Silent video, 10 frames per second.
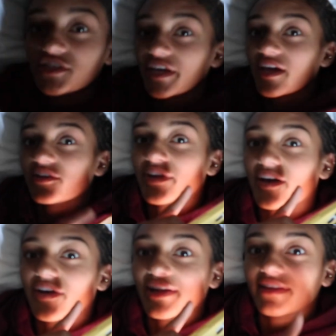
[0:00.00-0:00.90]
shakeout now
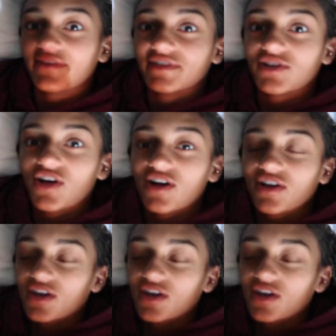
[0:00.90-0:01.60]
at 11 o'clock.